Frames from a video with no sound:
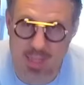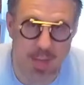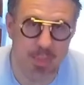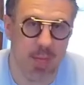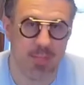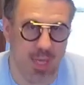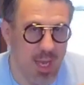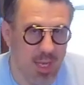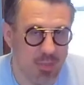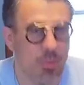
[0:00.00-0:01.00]
them come to
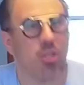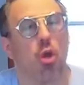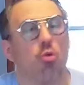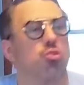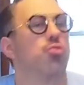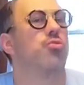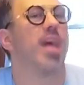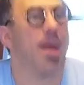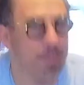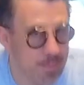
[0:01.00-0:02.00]
us, we go to
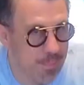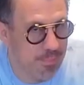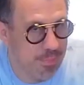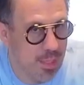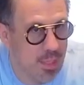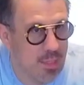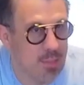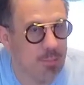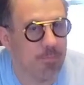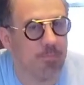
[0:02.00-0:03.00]
them
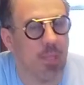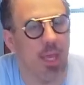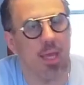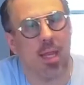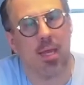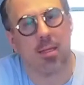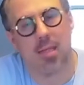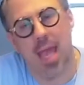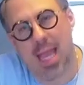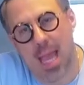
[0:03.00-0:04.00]
and then
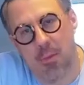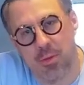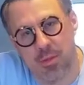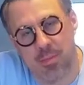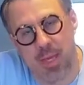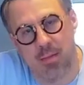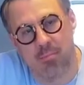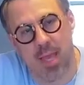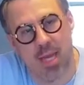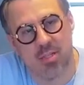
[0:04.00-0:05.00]
hang out with them
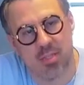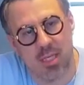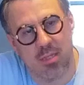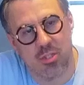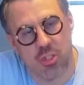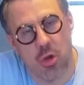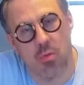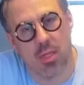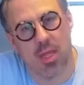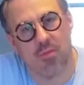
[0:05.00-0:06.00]
and actually show
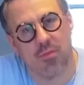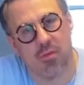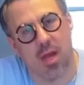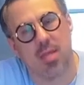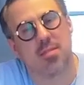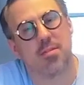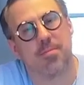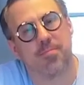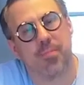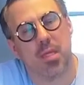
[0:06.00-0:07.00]
the love of Christ.
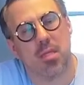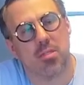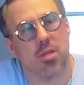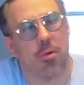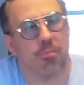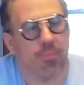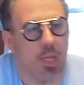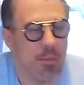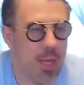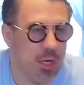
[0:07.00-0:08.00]
So,
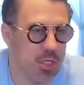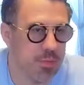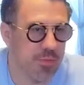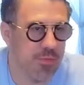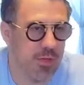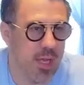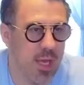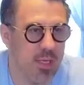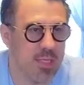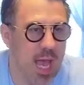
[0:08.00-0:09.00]
my encouragement for
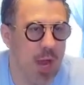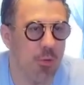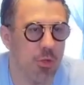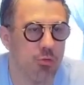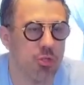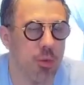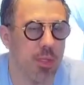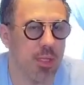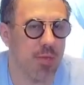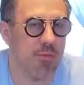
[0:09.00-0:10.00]
today is how are you
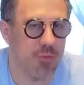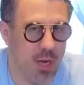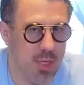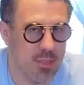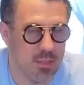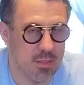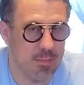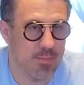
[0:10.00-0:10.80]
showing the love of Christ?